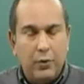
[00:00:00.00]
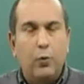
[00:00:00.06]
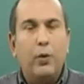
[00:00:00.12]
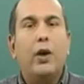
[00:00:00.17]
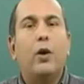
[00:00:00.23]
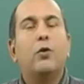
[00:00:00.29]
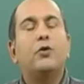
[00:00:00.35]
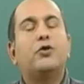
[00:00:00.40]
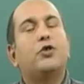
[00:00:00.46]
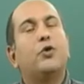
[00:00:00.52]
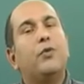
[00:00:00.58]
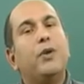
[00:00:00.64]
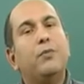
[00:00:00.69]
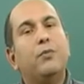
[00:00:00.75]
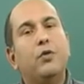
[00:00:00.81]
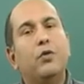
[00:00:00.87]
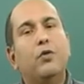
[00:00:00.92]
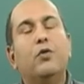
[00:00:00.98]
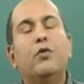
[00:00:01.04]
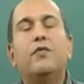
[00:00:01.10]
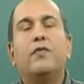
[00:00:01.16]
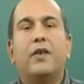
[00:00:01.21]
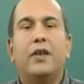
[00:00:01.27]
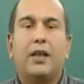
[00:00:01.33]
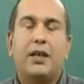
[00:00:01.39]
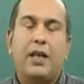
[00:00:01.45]
we also
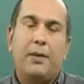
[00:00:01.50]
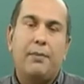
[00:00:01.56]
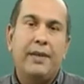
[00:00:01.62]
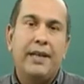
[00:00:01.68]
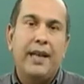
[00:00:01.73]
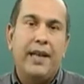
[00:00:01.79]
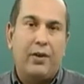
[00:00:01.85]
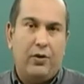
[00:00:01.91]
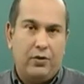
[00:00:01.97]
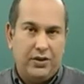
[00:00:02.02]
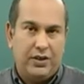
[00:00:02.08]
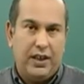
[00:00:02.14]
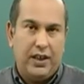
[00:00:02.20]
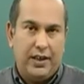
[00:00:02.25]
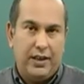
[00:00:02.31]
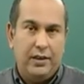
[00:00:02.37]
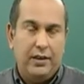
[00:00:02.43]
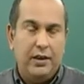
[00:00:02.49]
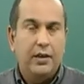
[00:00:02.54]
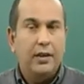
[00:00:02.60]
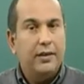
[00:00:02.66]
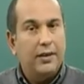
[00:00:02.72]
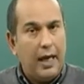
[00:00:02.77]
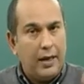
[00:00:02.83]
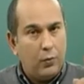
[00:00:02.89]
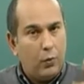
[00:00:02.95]
remove the carbon dioxide,
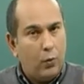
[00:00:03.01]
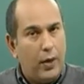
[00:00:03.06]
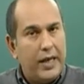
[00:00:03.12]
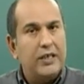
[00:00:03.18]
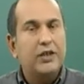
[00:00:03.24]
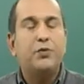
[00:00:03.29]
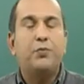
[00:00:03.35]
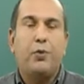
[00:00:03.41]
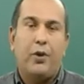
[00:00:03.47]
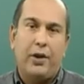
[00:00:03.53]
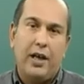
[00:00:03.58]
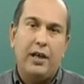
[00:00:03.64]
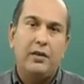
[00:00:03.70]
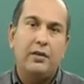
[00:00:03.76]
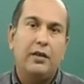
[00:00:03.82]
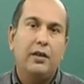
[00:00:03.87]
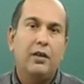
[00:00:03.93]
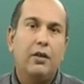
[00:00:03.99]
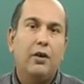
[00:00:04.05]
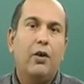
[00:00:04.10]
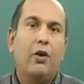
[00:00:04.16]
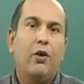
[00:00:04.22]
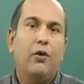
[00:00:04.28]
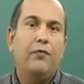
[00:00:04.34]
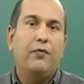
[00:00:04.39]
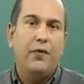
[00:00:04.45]
that waste product
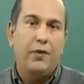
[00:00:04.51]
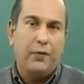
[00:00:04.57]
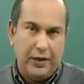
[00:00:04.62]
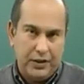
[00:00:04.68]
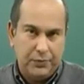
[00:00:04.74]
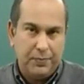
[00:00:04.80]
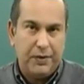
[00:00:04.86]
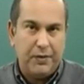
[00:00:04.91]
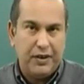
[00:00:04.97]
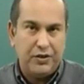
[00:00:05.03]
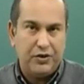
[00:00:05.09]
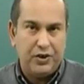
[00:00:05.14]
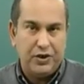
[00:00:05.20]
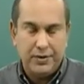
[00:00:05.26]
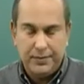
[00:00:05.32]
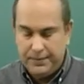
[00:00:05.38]
of respiration.